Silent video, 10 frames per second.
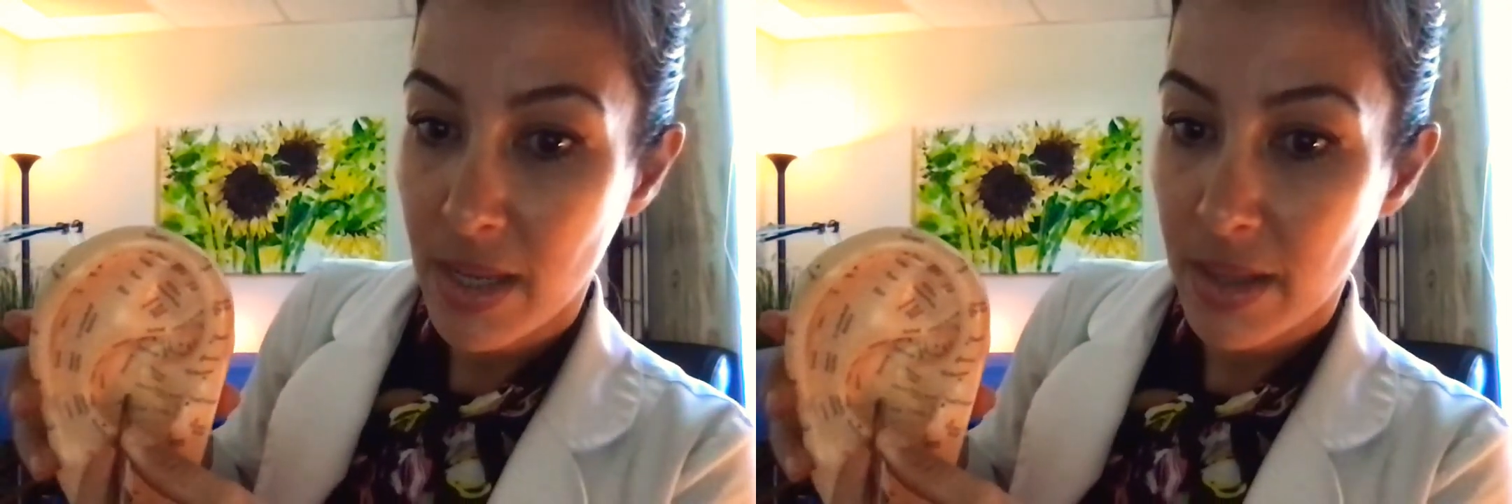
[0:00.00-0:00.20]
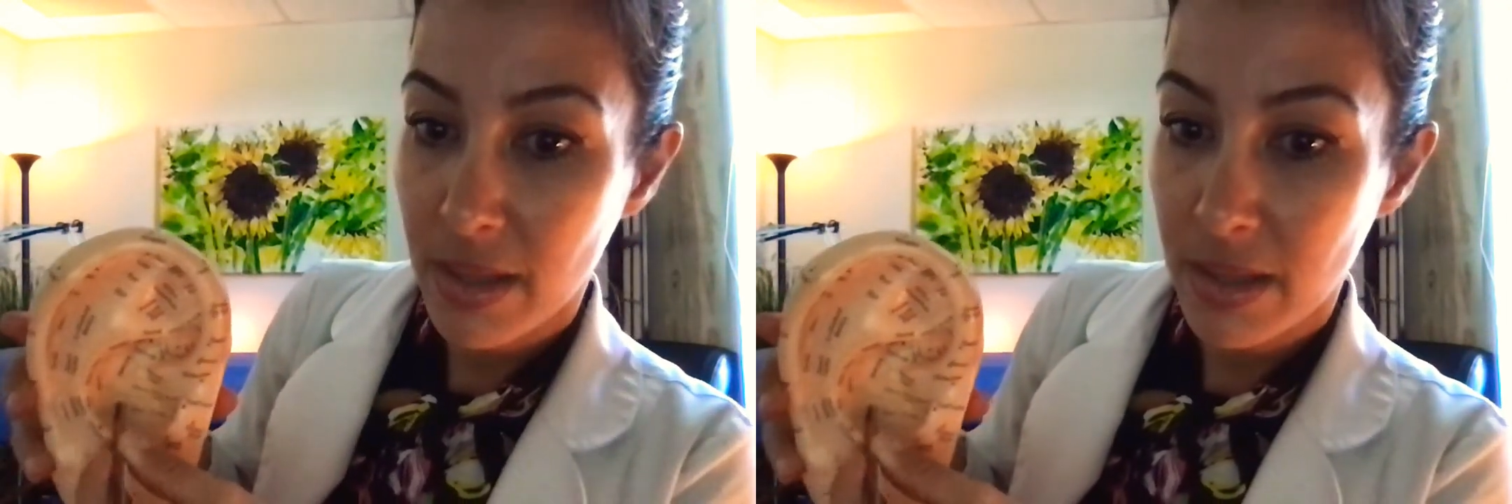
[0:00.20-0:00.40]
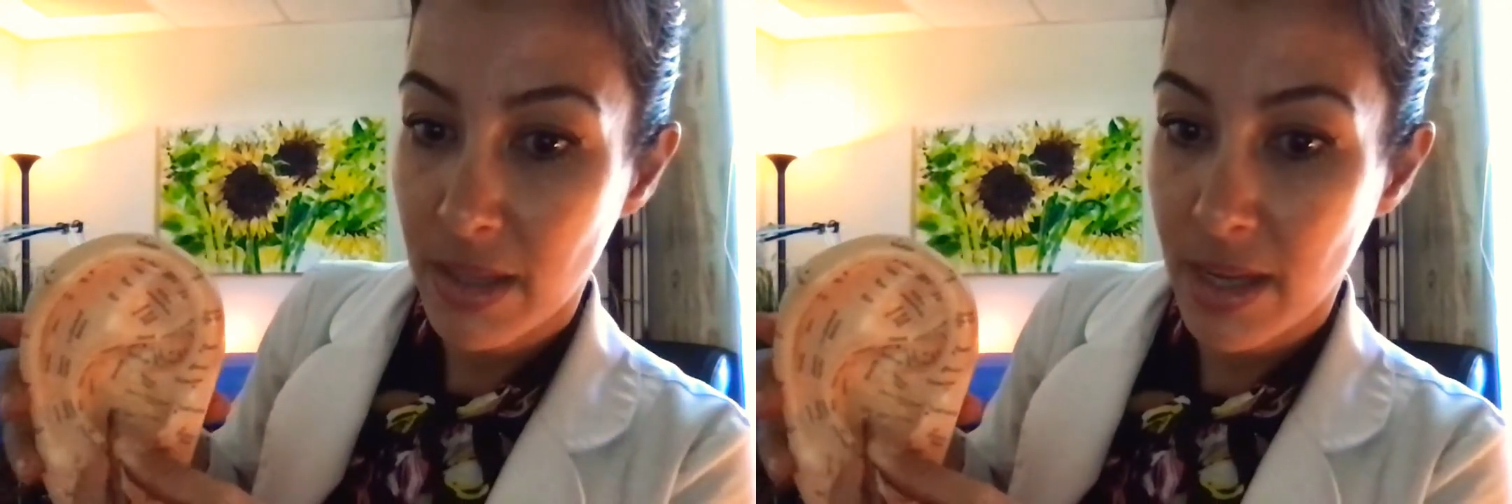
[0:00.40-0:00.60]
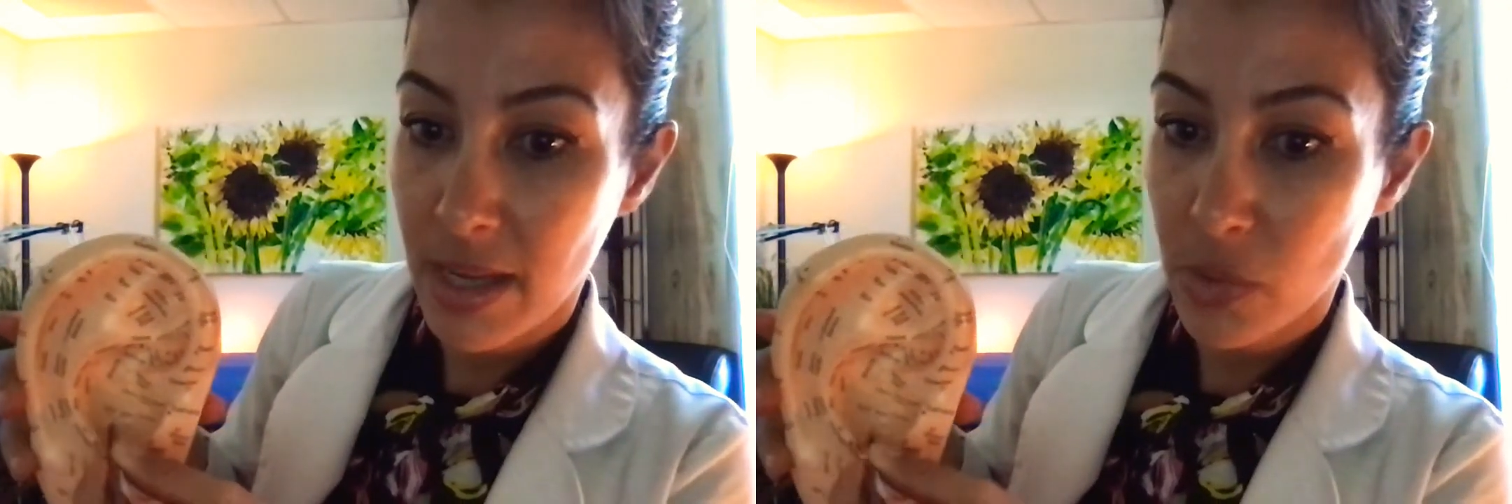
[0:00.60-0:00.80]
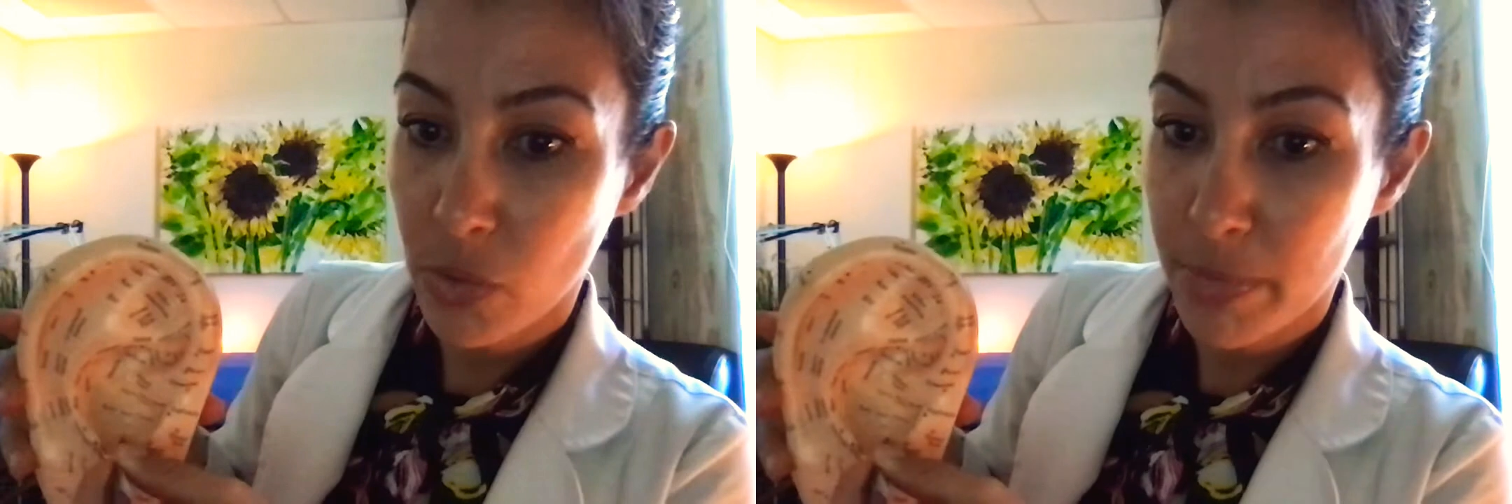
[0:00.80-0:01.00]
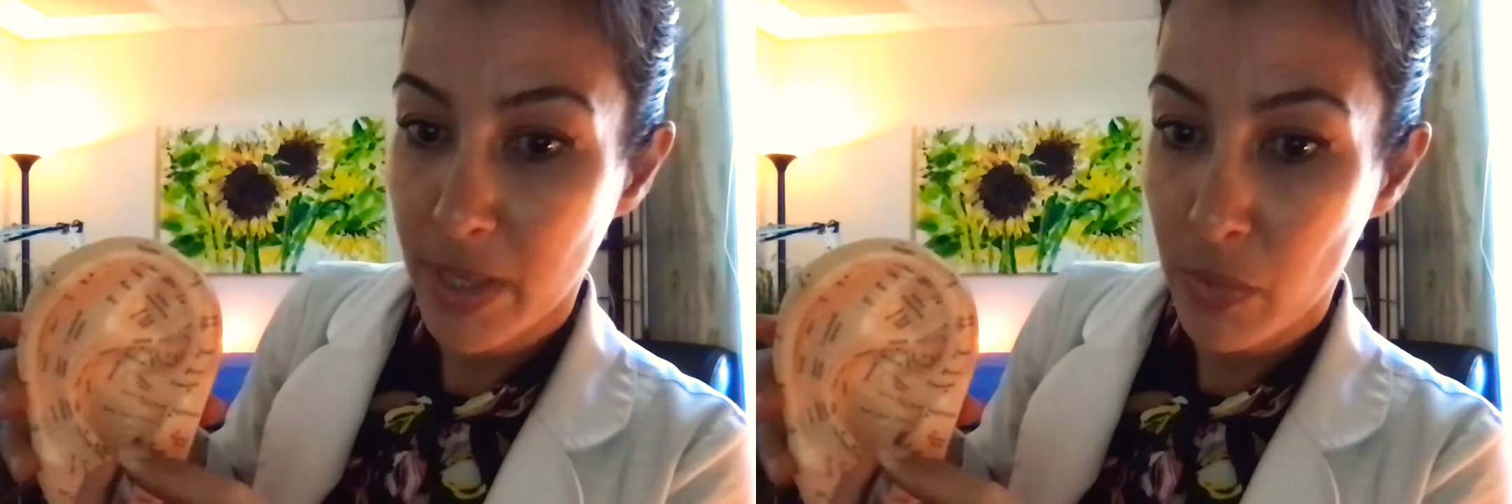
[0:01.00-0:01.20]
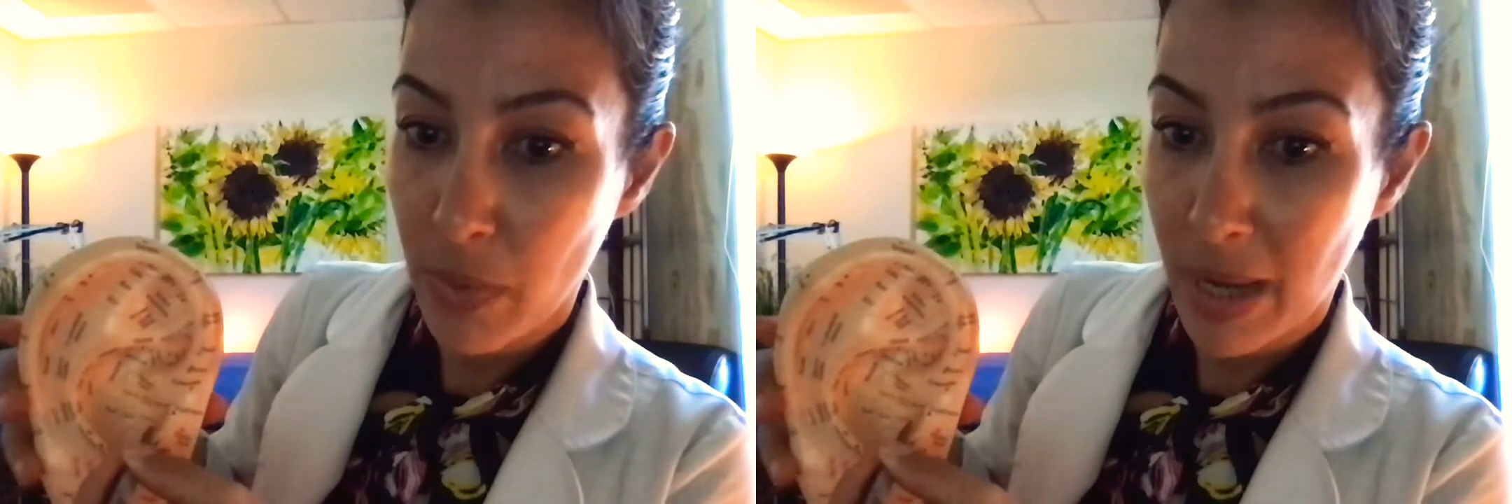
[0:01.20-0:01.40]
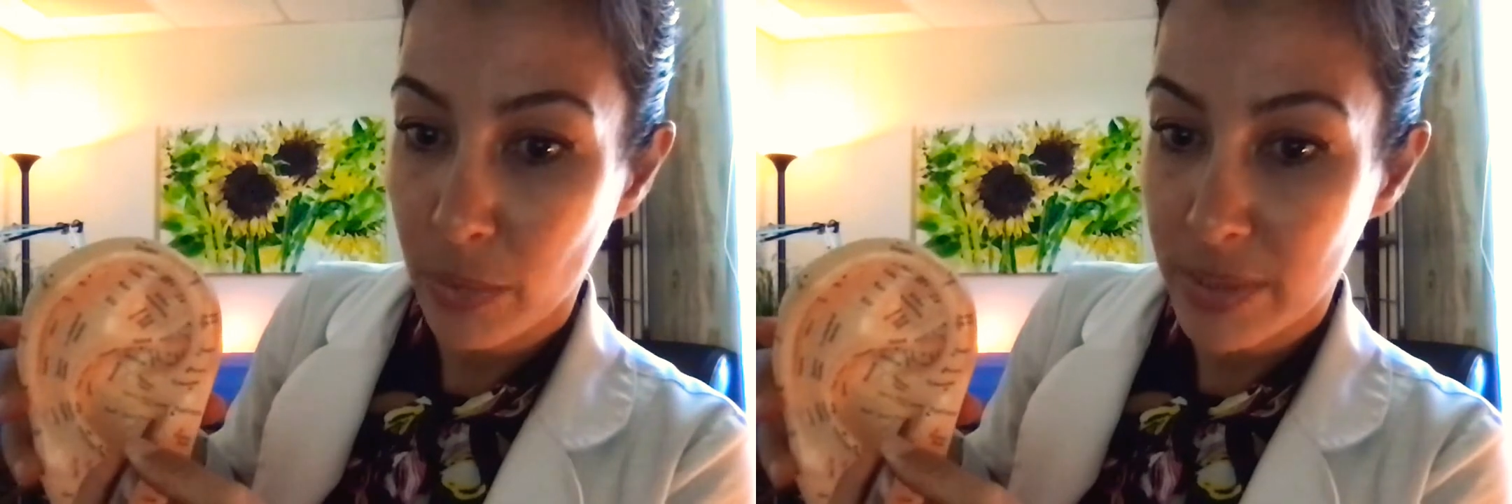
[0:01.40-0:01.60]
the lung will be
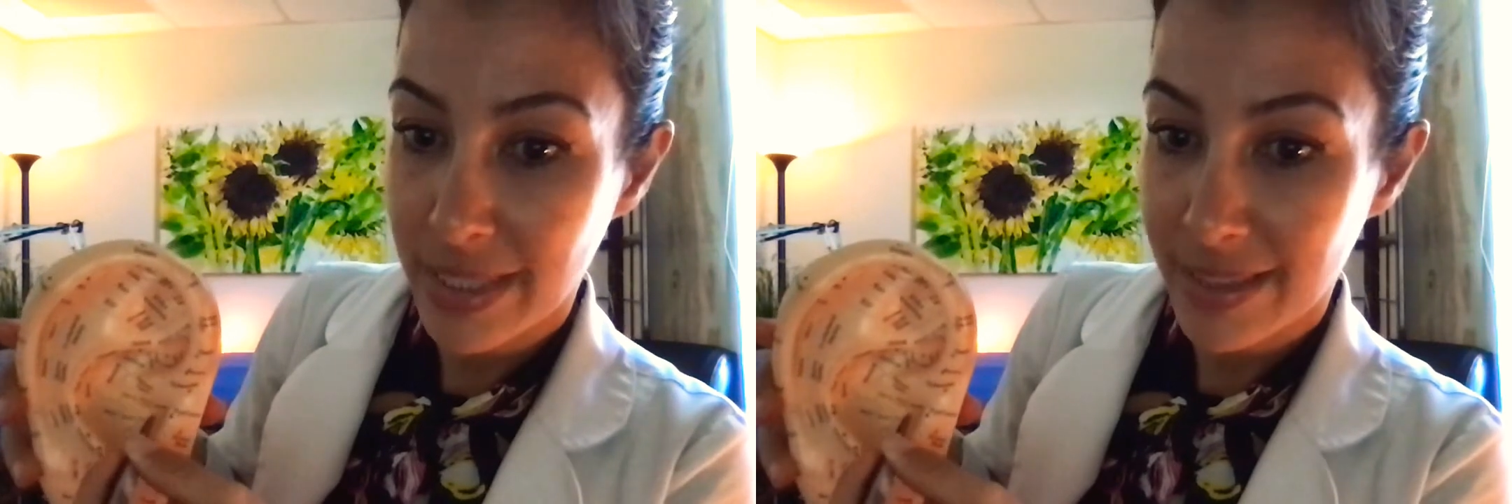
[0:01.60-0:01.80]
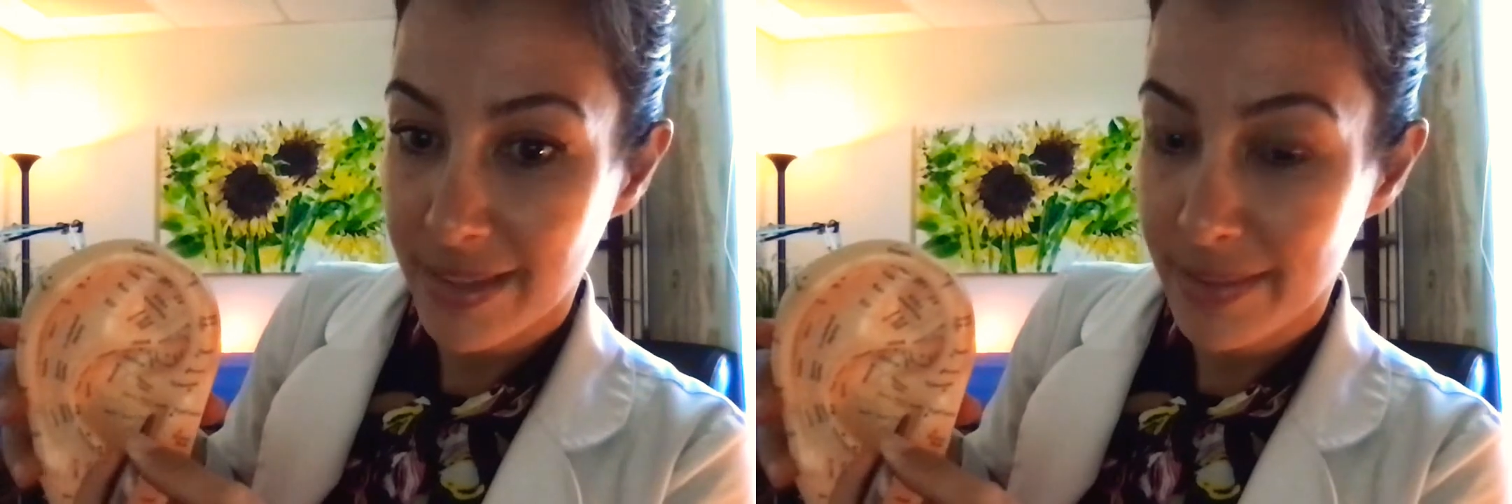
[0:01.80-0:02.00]
around it.